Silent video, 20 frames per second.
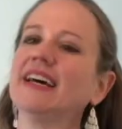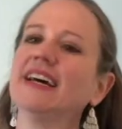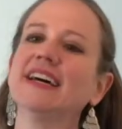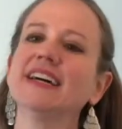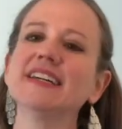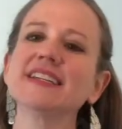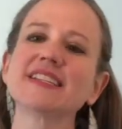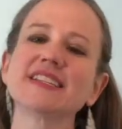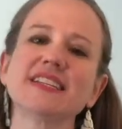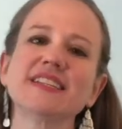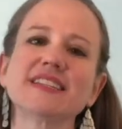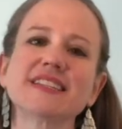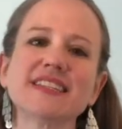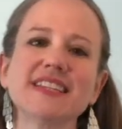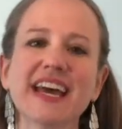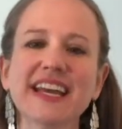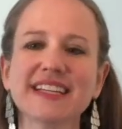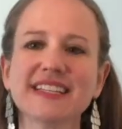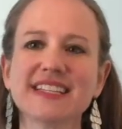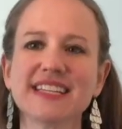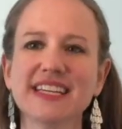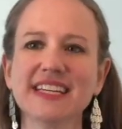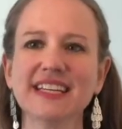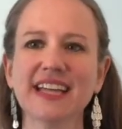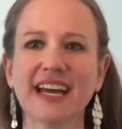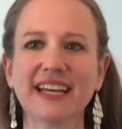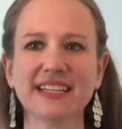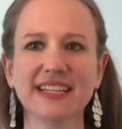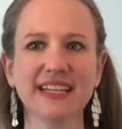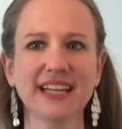Since
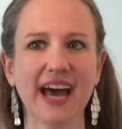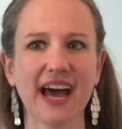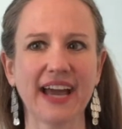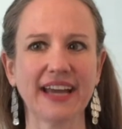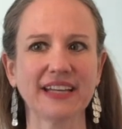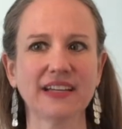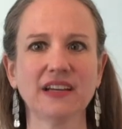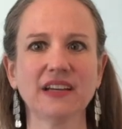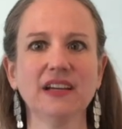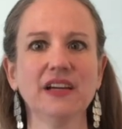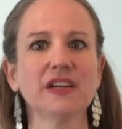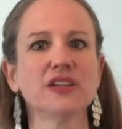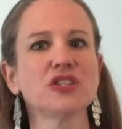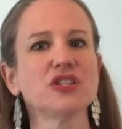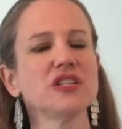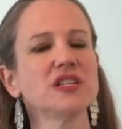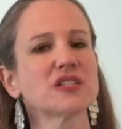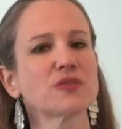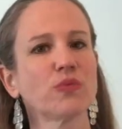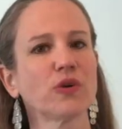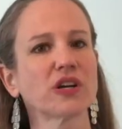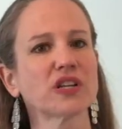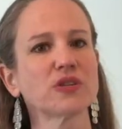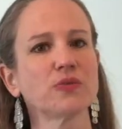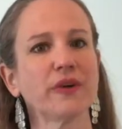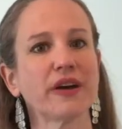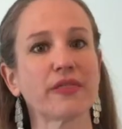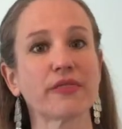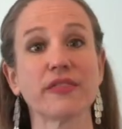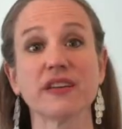1999, she's worked
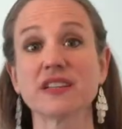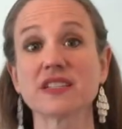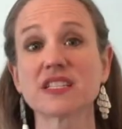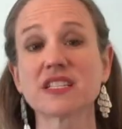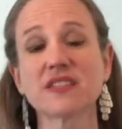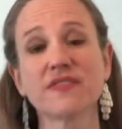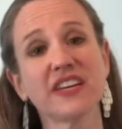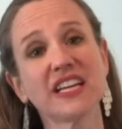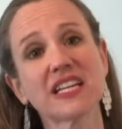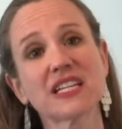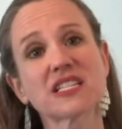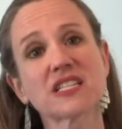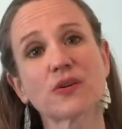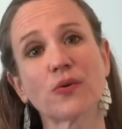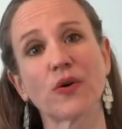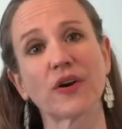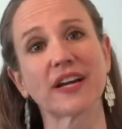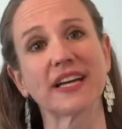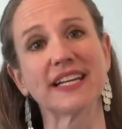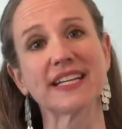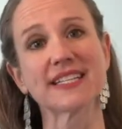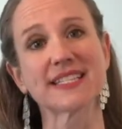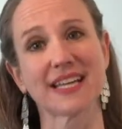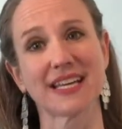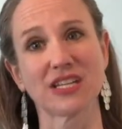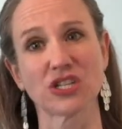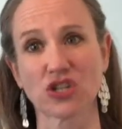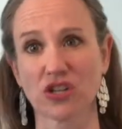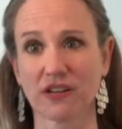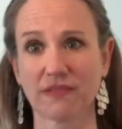with the Sphinx
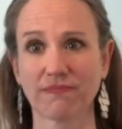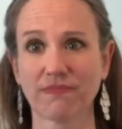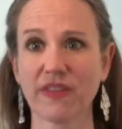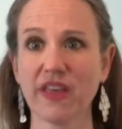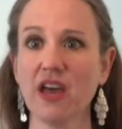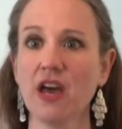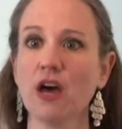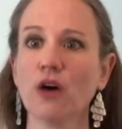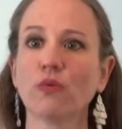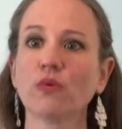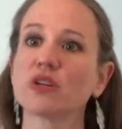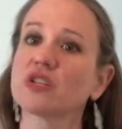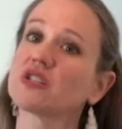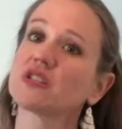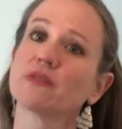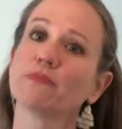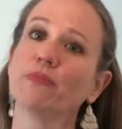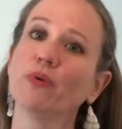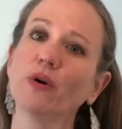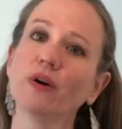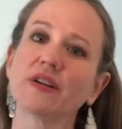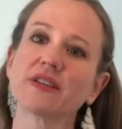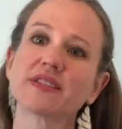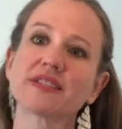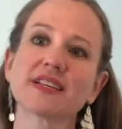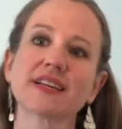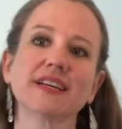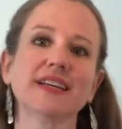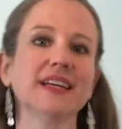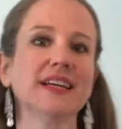organization, which supports
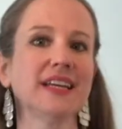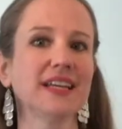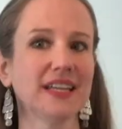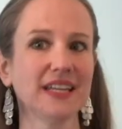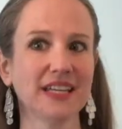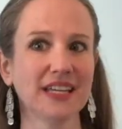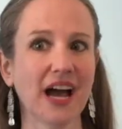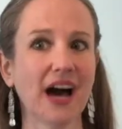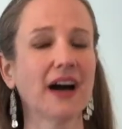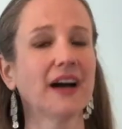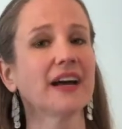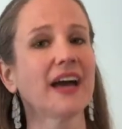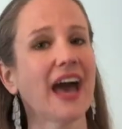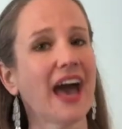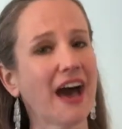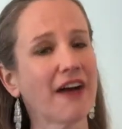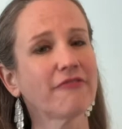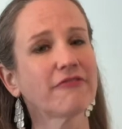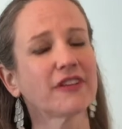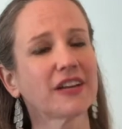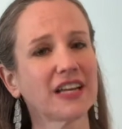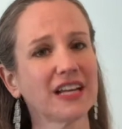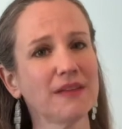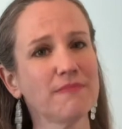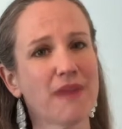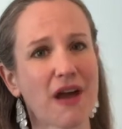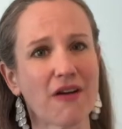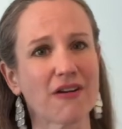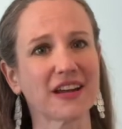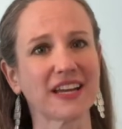young African
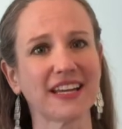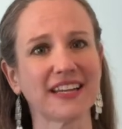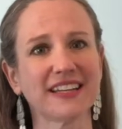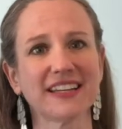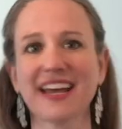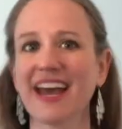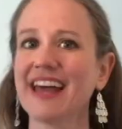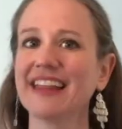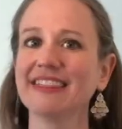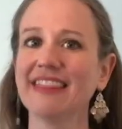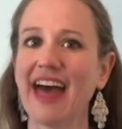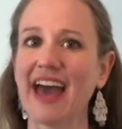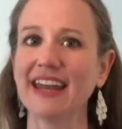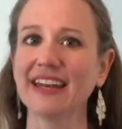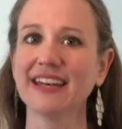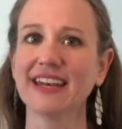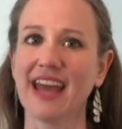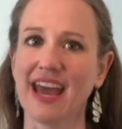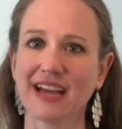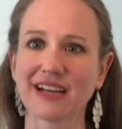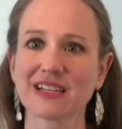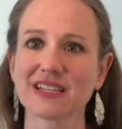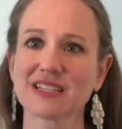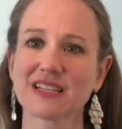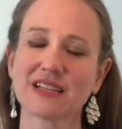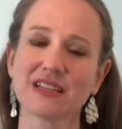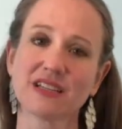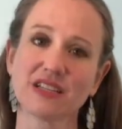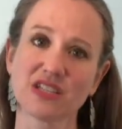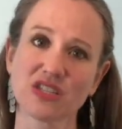American and Latinx
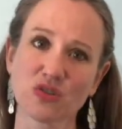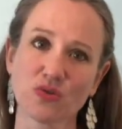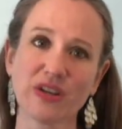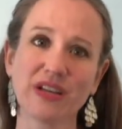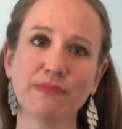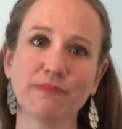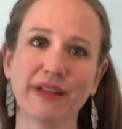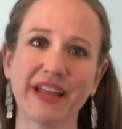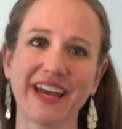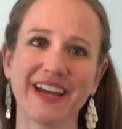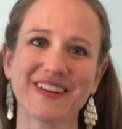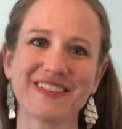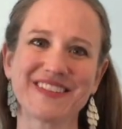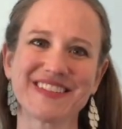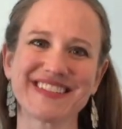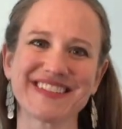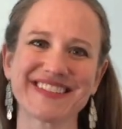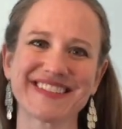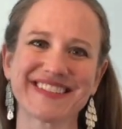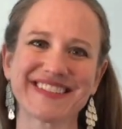string players.